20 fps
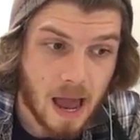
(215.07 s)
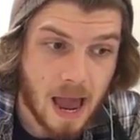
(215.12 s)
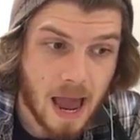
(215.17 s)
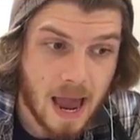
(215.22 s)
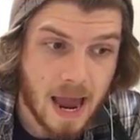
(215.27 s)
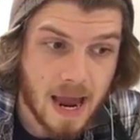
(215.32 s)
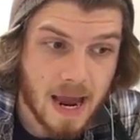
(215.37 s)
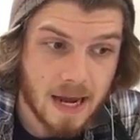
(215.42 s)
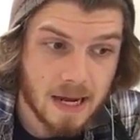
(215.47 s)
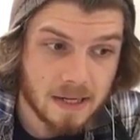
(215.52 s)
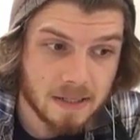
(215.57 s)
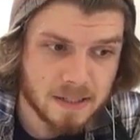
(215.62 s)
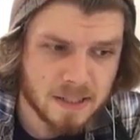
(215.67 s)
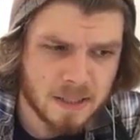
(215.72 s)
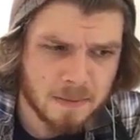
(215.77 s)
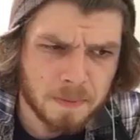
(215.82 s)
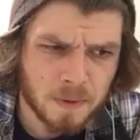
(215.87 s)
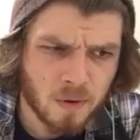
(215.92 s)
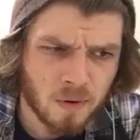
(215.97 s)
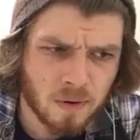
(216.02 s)
And
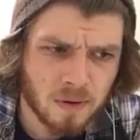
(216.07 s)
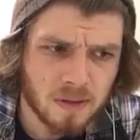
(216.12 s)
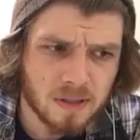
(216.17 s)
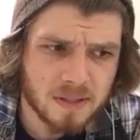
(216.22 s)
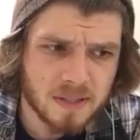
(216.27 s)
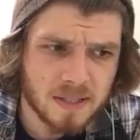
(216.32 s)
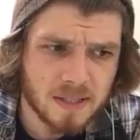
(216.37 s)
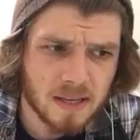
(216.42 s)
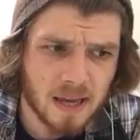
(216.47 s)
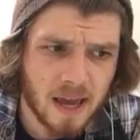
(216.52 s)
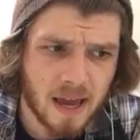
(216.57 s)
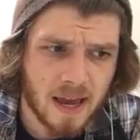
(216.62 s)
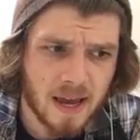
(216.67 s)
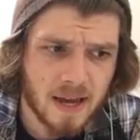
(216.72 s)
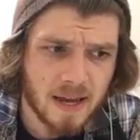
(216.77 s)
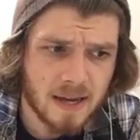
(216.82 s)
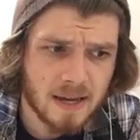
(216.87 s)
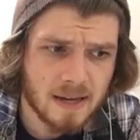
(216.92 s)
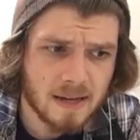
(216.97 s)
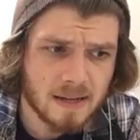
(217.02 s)
simple chords,
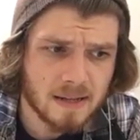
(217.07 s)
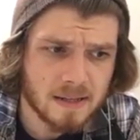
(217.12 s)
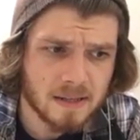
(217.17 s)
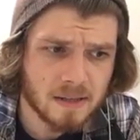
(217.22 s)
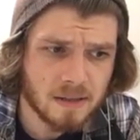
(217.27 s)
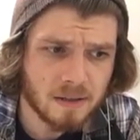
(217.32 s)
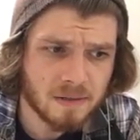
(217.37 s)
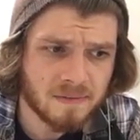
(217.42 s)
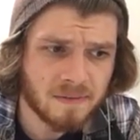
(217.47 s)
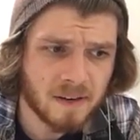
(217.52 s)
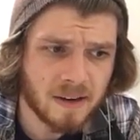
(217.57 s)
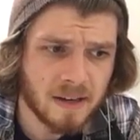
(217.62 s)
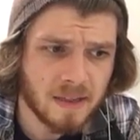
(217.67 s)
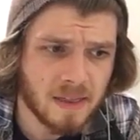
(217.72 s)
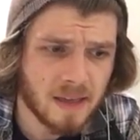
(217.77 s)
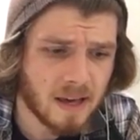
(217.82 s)
and you'll find